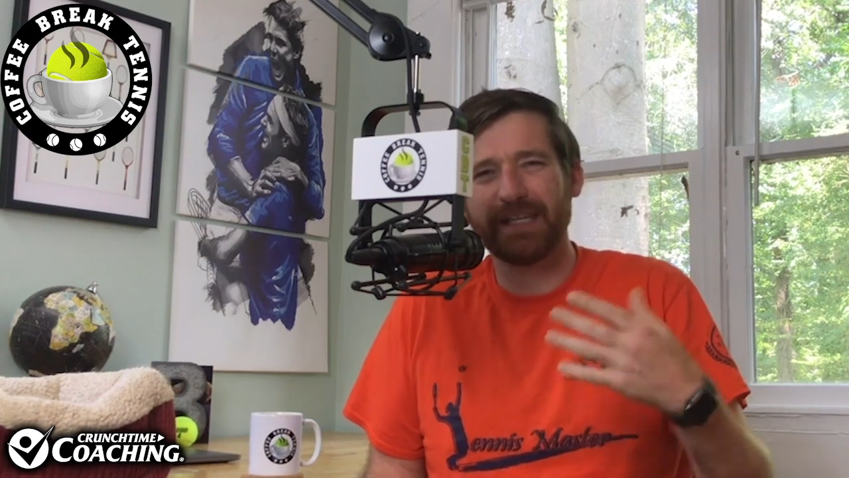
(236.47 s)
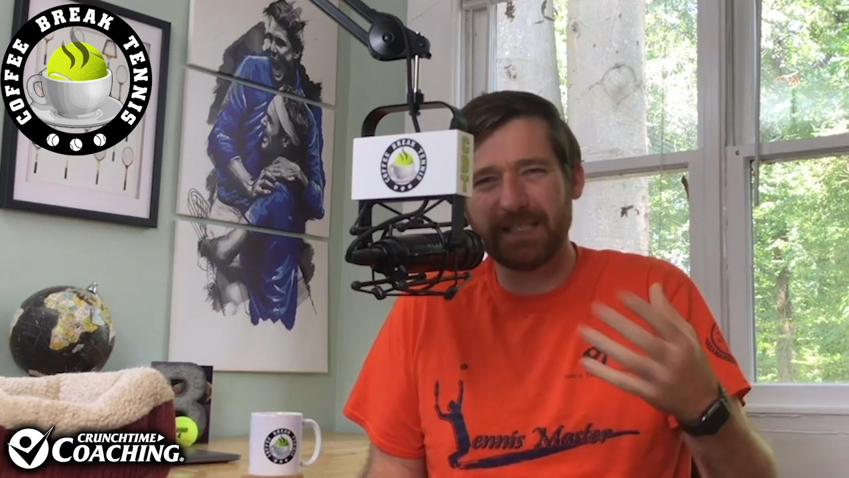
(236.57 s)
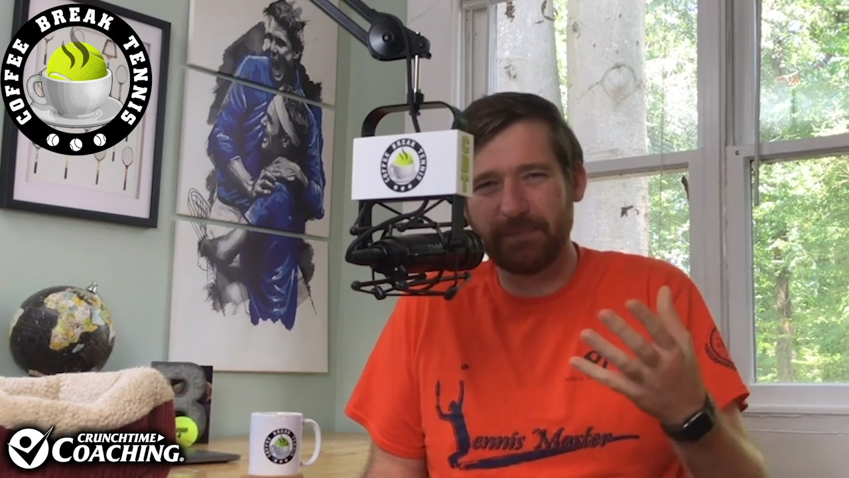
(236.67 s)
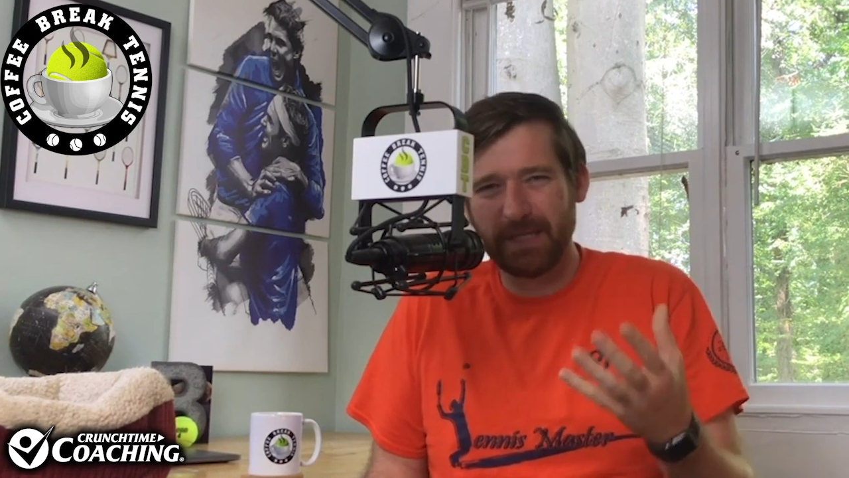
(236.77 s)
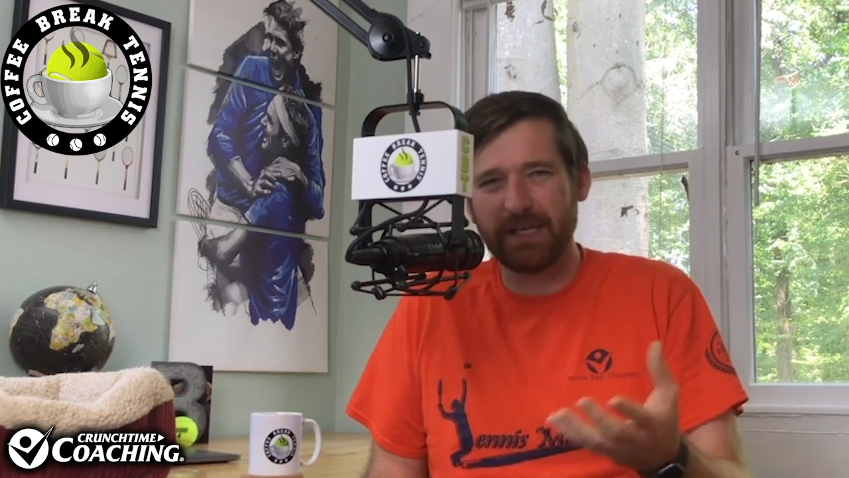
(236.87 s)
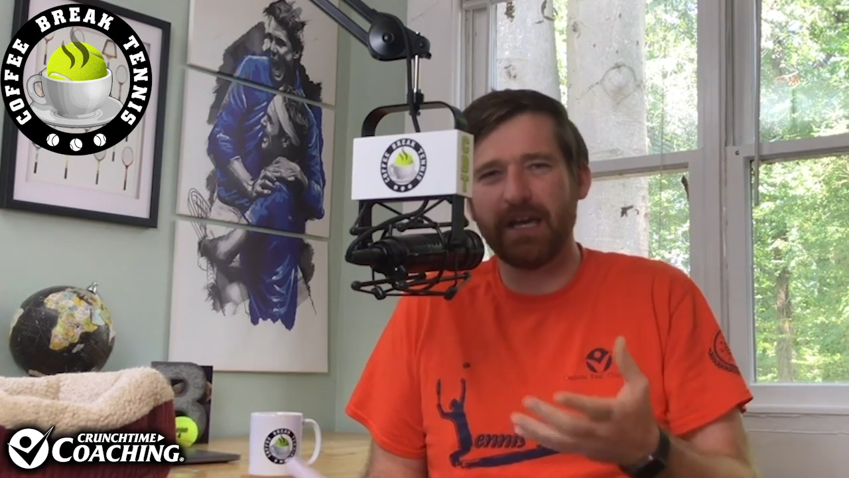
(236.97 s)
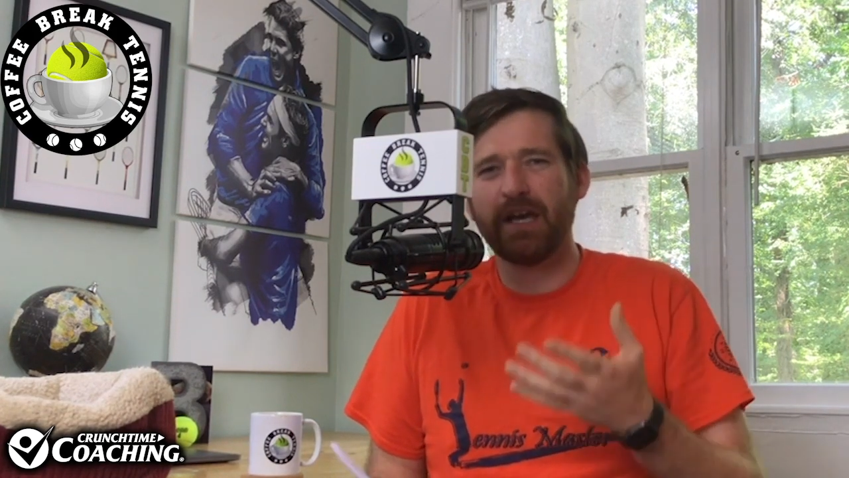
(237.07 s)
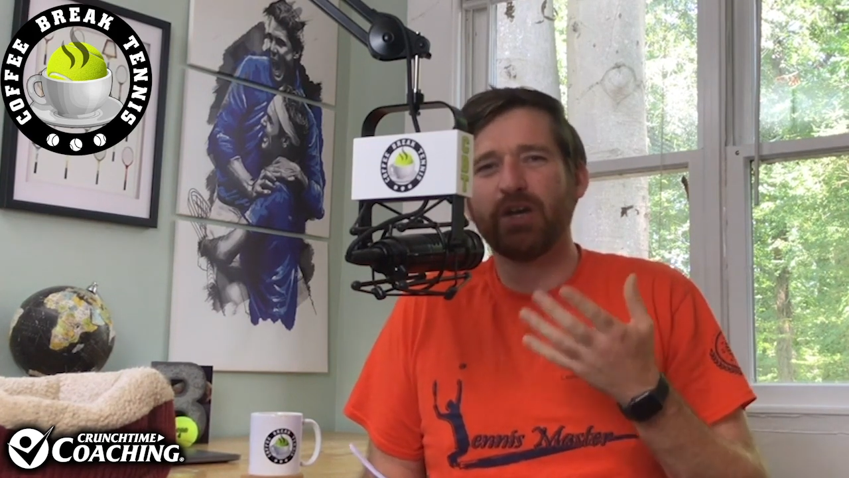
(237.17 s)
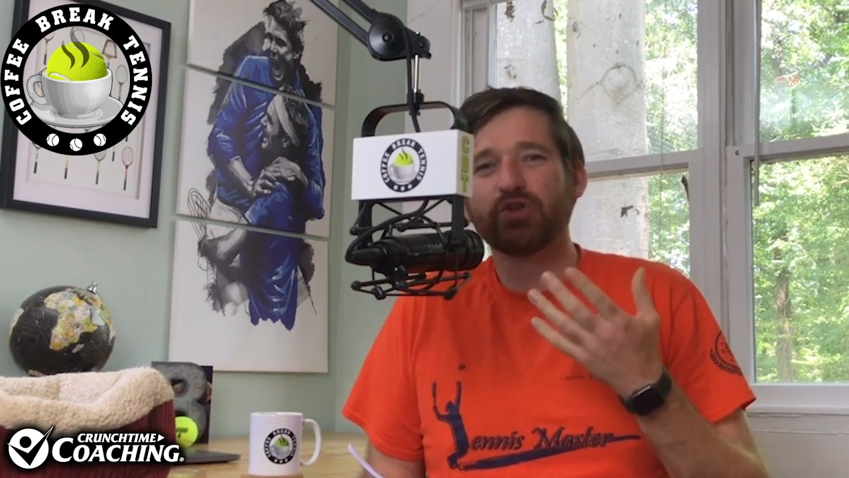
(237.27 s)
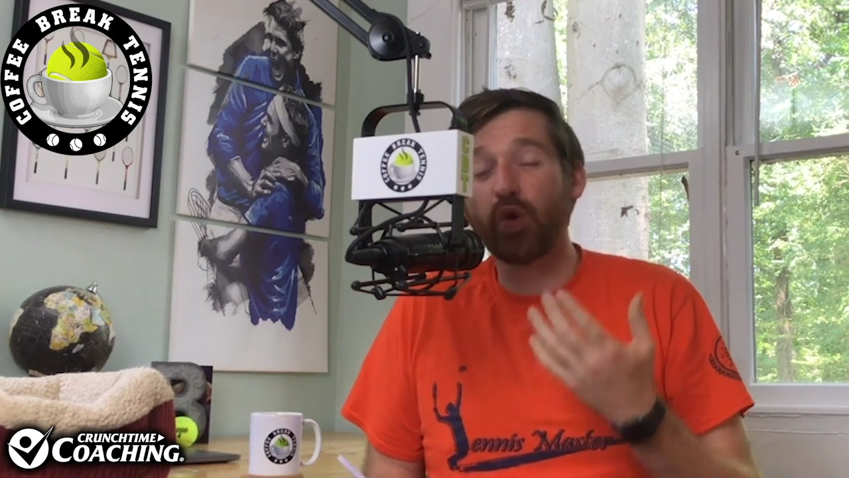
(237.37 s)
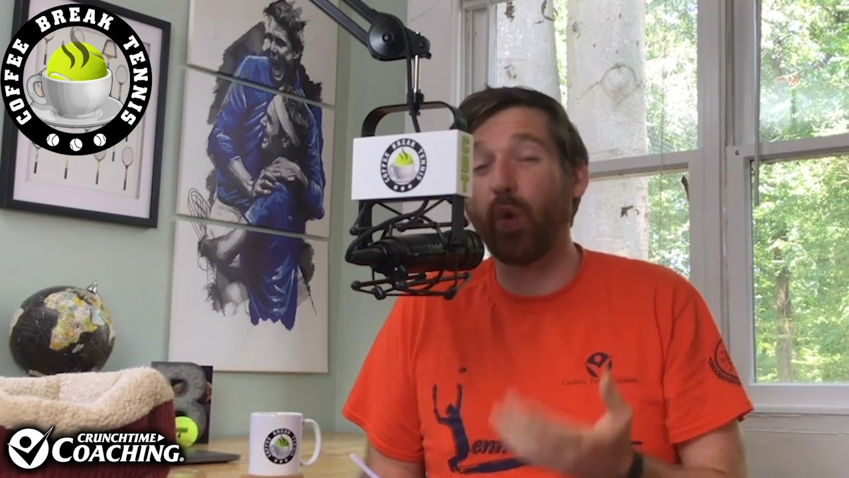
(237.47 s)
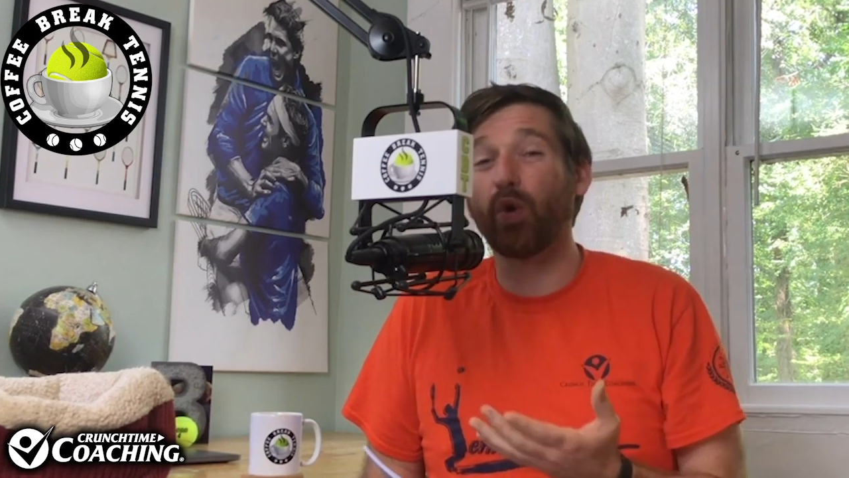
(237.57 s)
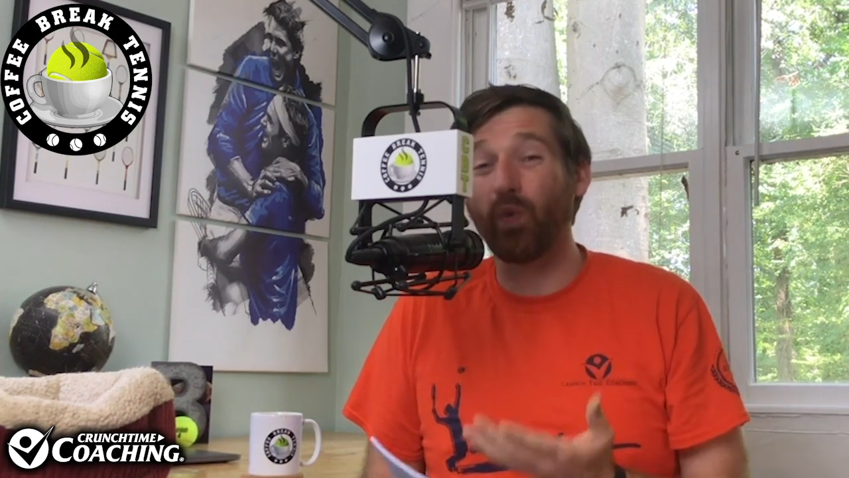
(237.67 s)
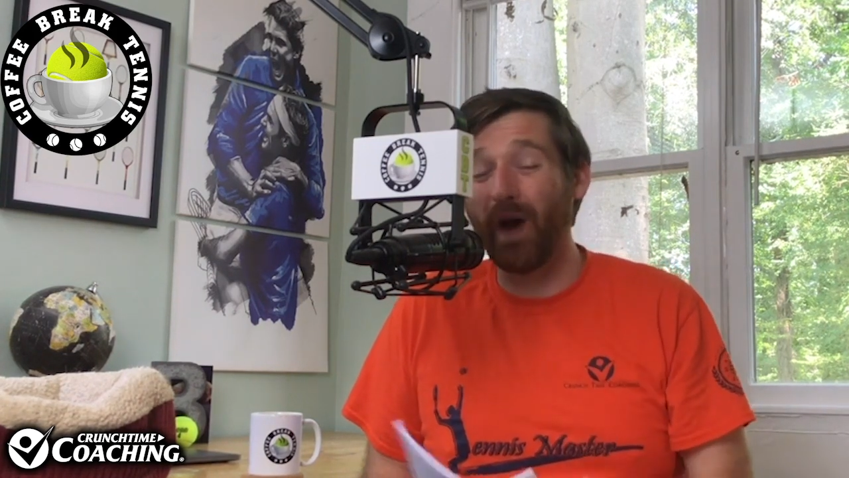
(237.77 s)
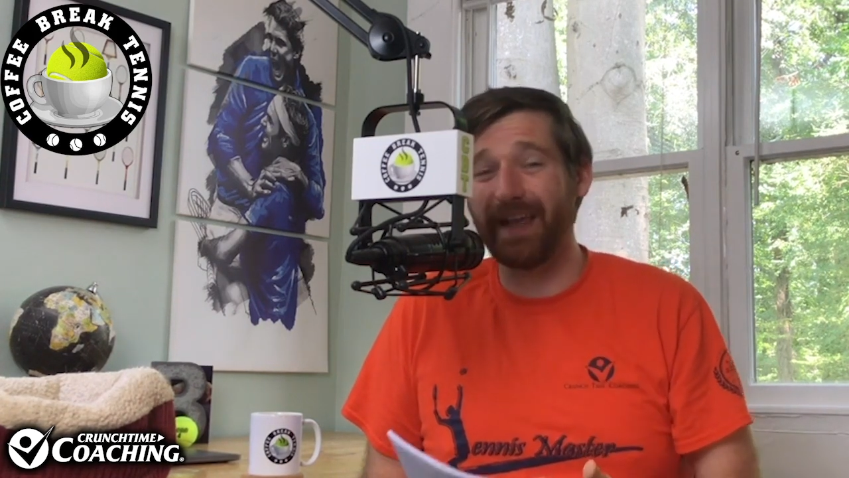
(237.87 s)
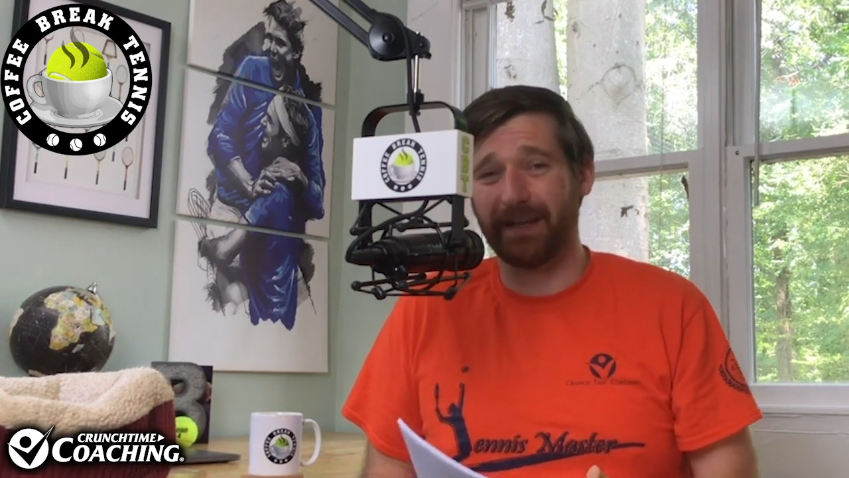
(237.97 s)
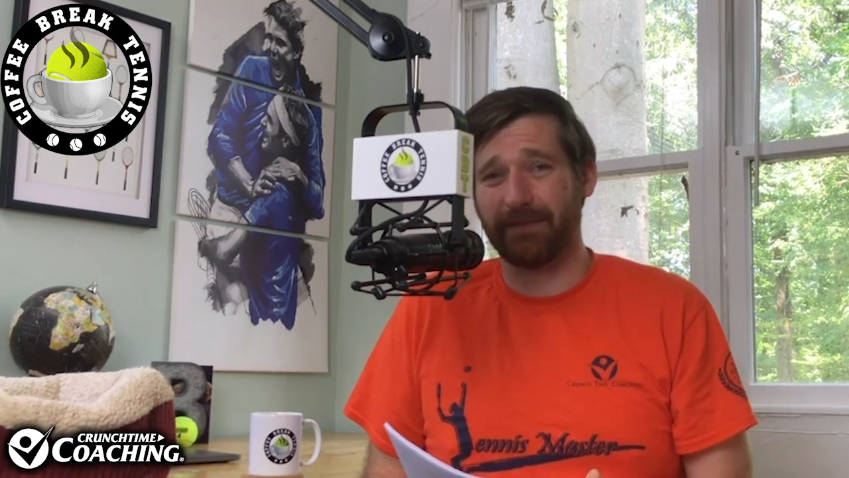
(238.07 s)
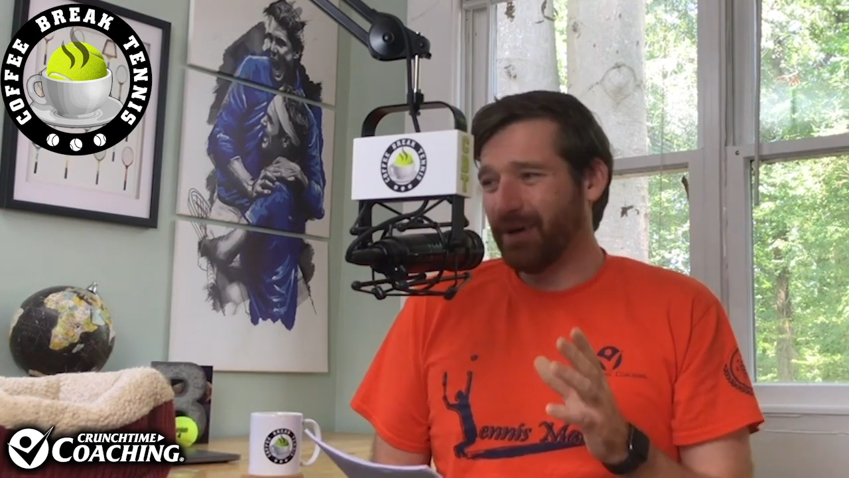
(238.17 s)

ATP Tour win.